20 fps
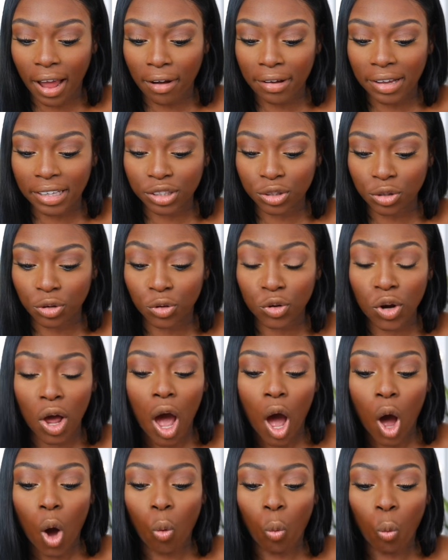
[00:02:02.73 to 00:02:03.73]
out is called
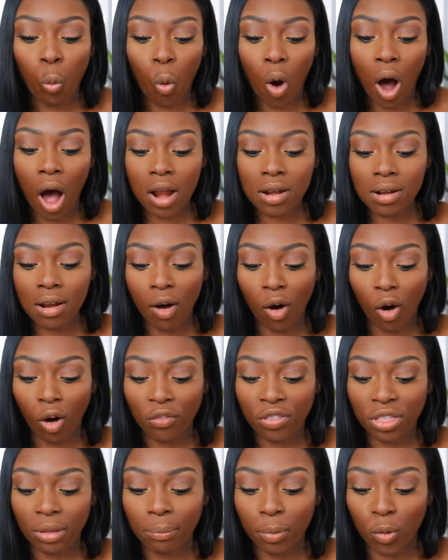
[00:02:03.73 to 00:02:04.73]
One
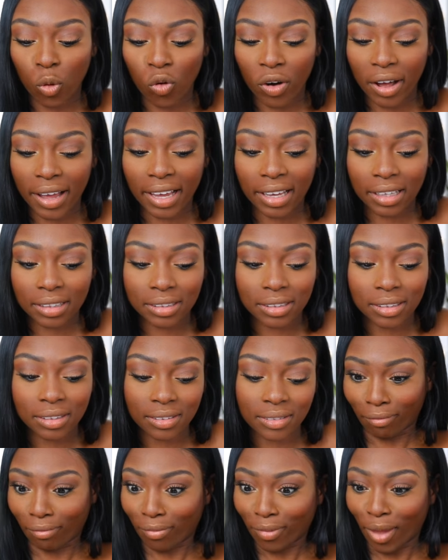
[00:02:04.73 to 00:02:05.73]
of the Boys.
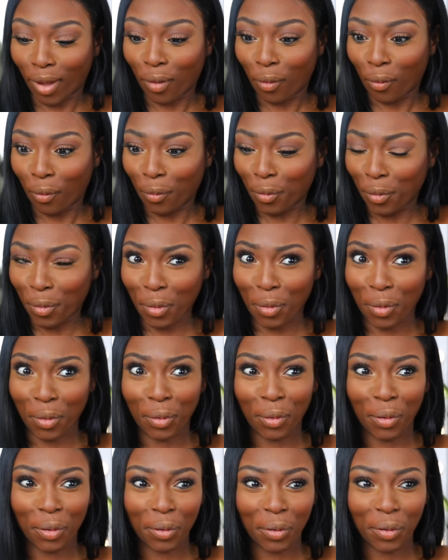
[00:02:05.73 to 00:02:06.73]

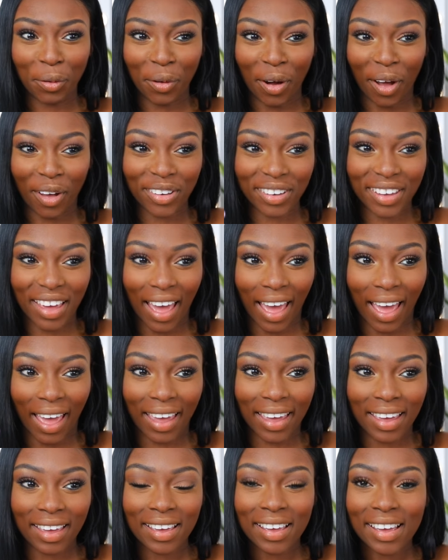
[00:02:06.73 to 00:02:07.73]
Oh,
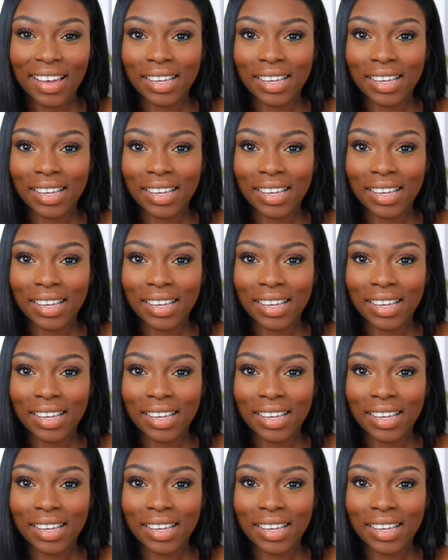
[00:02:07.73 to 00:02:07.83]
okay.